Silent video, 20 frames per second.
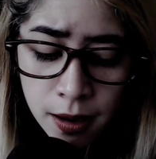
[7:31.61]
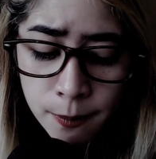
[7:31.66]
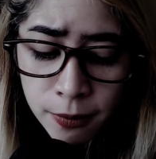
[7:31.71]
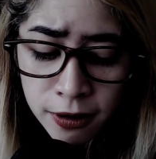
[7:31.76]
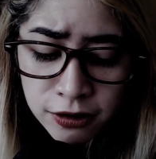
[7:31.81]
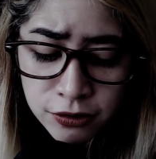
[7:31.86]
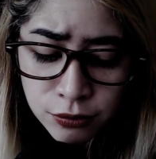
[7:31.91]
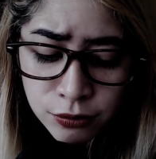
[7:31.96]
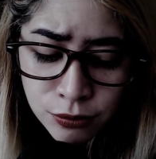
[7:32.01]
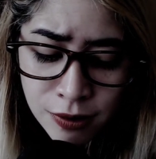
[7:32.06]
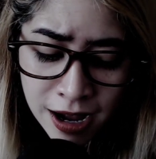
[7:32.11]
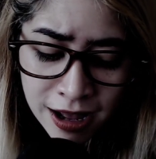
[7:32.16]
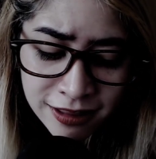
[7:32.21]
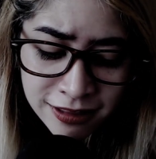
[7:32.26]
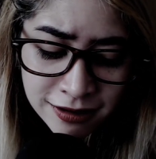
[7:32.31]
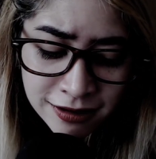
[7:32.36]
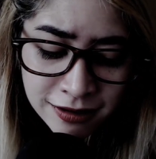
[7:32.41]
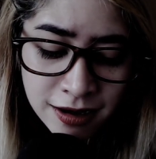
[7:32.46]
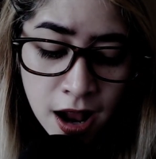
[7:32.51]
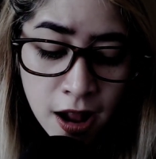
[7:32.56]
but
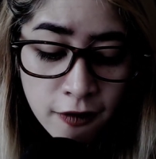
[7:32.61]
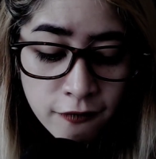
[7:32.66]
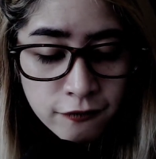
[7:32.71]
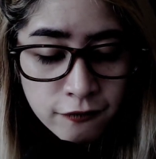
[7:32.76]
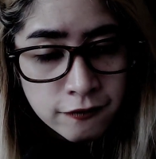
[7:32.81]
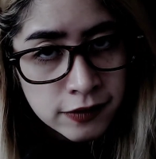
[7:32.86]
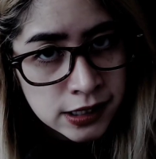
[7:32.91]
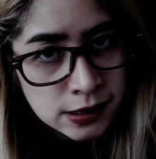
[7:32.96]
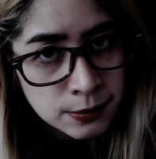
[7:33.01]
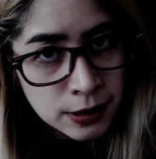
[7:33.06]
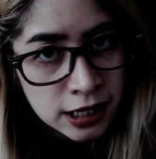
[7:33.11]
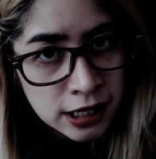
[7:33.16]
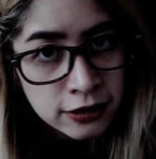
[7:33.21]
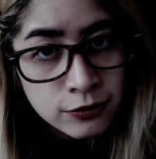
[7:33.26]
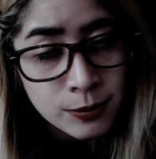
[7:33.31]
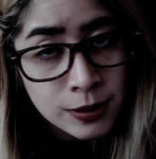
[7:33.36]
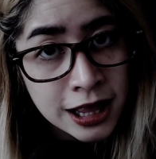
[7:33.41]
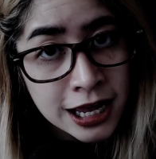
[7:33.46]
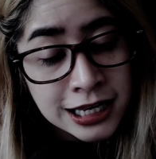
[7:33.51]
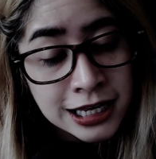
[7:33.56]
rather
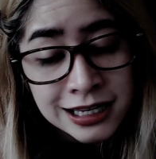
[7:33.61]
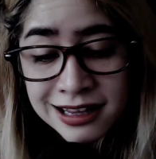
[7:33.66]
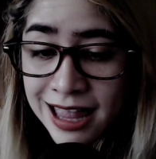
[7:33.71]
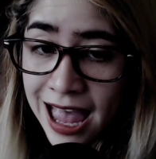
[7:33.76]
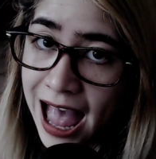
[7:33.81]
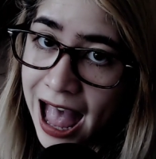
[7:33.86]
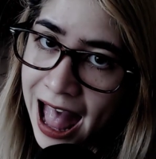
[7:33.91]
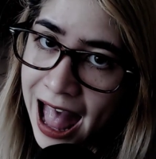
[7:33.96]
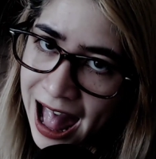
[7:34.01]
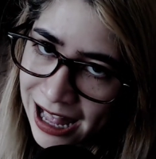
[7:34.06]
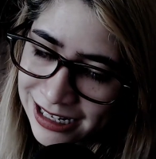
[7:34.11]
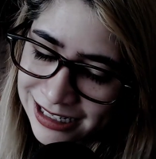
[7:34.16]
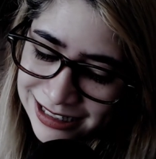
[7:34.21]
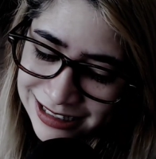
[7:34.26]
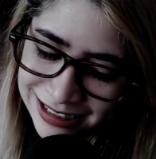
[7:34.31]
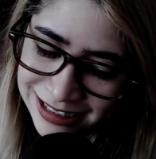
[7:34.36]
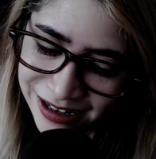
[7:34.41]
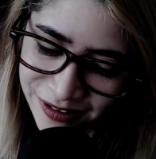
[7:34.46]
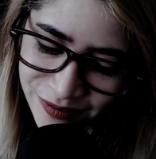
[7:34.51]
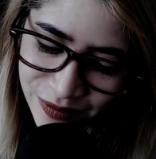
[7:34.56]
females play an
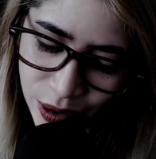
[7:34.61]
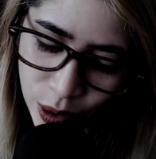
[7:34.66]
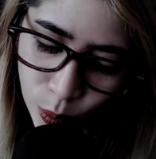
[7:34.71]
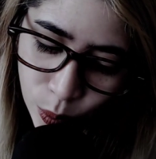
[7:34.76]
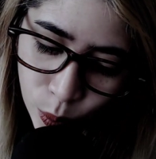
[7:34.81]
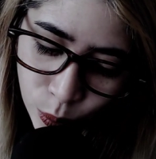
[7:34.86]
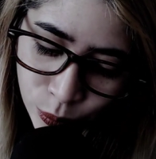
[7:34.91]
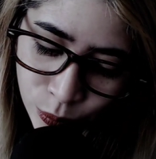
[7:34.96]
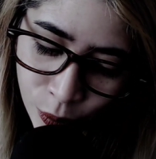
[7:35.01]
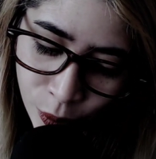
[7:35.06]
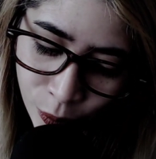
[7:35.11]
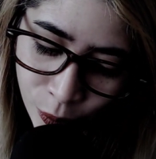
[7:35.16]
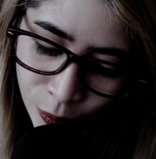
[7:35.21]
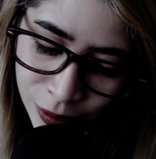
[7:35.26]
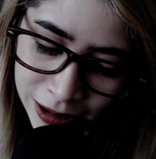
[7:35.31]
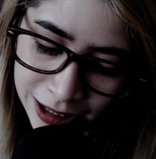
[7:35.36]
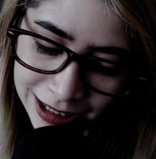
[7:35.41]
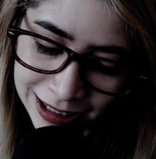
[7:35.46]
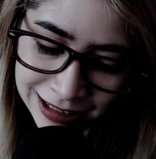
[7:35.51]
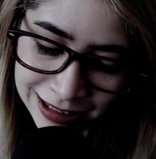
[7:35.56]
active
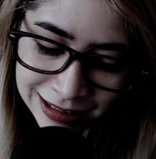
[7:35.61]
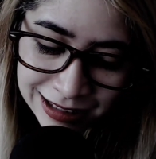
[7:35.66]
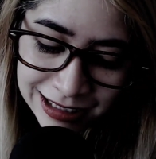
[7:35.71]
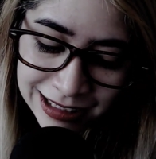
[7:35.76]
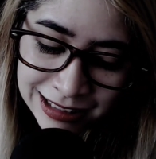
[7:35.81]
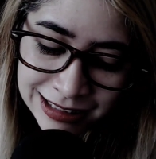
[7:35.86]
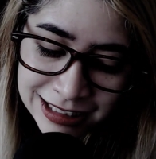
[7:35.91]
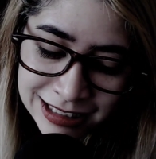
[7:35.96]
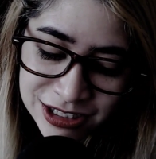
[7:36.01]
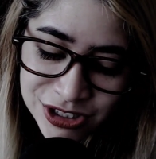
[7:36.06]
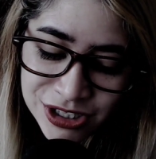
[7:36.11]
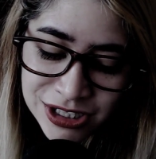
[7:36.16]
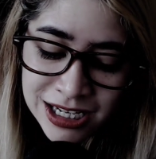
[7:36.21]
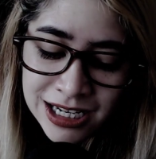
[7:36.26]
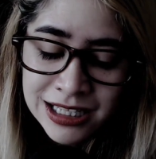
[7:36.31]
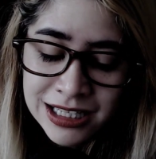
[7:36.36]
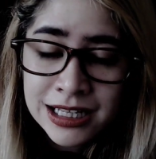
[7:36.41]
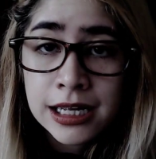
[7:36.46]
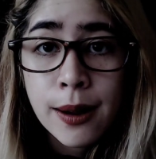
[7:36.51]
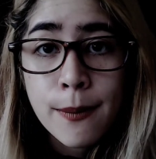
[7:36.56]
role in
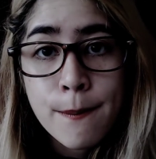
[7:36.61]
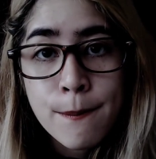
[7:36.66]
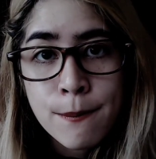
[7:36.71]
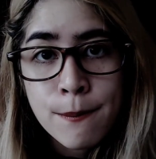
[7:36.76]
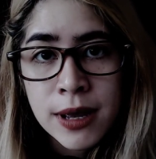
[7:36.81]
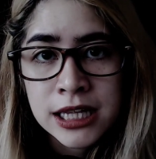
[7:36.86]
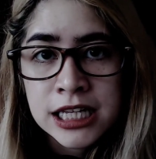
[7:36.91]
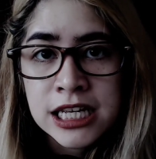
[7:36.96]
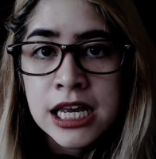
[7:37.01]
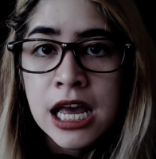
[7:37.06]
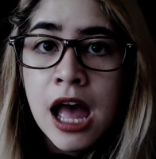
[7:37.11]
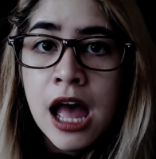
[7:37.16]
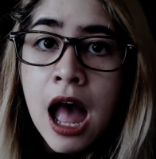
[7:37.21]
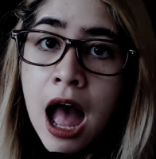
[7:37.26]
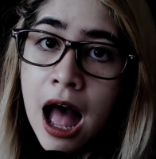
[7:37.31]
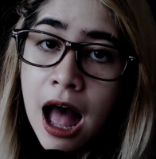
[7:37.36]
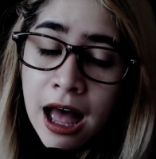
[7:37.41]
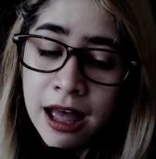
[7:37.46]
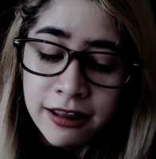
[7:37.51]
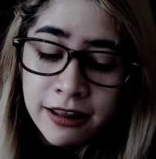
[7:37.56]
initiating many
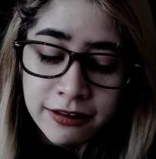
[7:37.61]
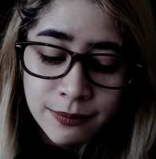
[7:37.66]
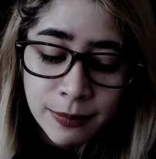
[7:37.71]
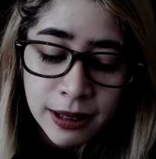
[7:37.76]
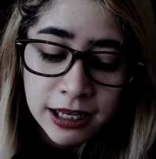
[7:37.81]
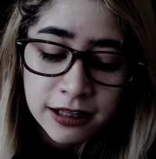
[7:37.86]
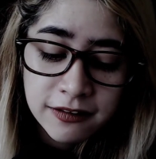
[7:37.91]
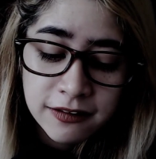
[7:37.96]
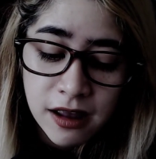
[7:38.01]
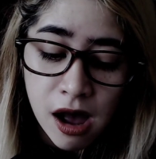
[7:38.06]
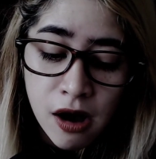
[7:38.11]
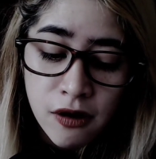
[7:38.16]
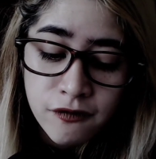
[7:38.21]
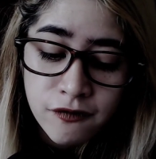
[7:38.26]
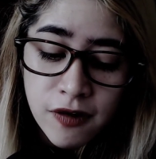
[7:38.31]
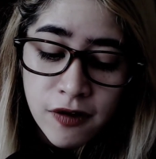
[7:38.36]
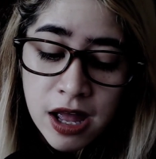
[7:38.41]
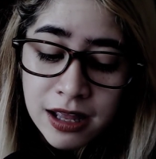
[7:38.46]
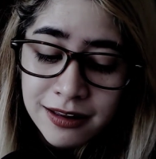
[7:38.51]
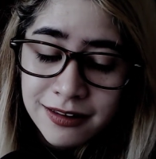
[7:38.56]
aspects
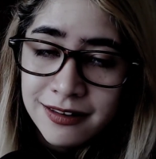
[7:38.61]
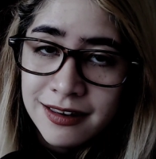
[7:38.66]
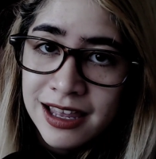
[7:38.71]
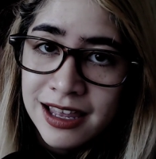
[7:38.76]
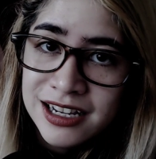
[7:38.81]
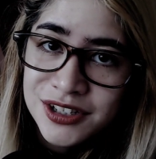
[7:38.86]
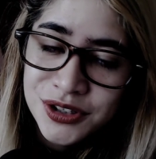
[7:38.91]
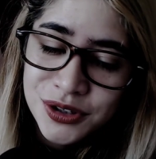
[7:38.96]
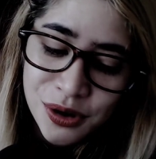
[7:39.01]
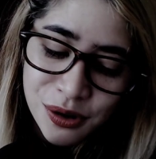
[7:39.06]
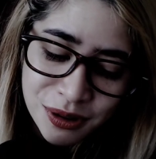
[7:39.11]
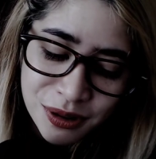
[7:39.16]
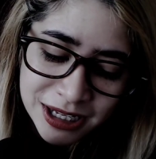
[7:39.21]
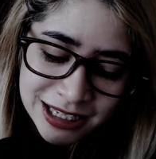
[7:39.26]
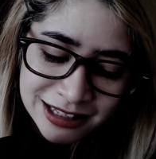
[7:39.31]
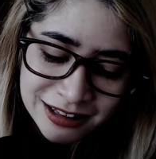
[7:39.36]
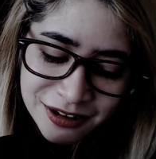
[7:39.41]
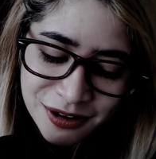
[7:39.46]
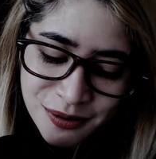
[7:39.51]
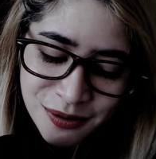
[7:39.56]
of sexual
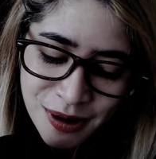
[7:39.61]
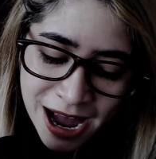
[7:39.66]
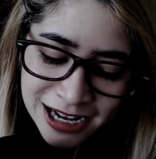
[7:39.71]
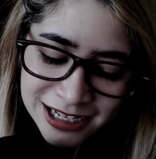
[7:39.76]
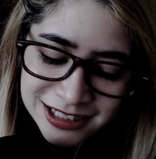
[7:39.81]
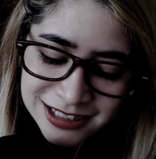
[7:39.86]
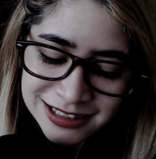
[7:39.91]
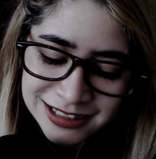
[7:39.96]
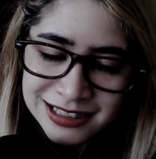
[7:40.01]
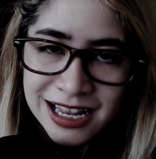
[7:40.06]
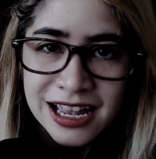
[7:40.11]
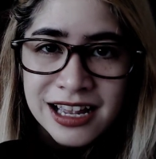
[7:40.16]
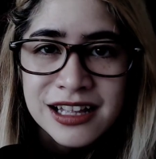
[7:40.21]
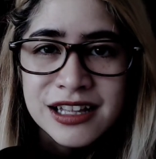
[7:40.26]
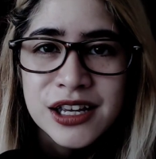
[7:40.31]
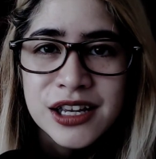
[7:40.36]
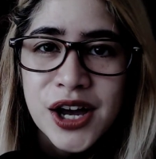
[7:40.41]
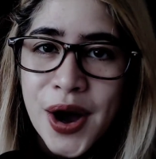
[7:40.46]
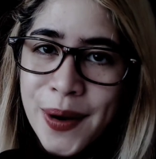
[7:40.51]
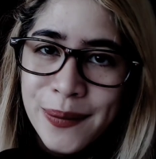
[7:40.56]
interaction
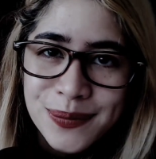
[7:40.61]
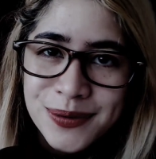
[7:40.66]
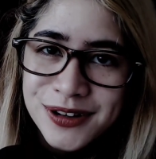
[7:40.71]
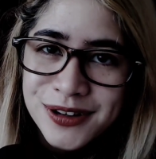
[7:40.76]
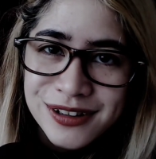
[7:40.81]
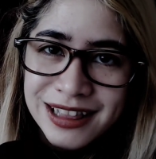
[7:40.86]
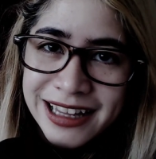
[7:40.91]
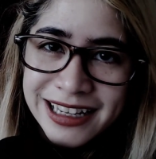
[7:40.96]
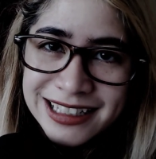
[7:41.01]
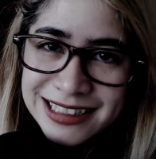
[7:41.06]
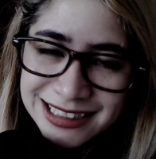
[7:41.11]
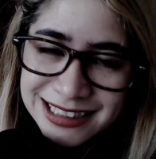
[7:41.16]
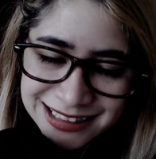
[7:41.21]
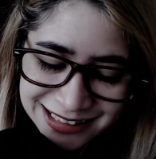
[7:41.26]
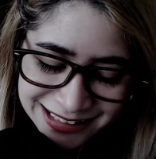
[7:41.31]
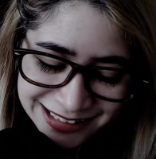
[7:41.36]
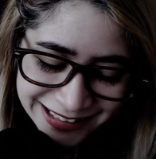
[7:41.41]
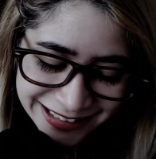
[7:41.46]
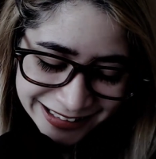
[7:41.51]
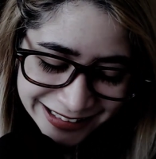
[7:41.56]
and
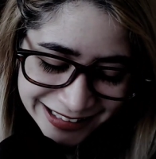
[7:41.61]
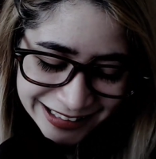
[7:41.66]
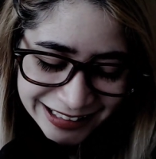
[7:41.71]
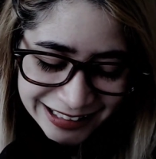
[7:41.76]
copulation.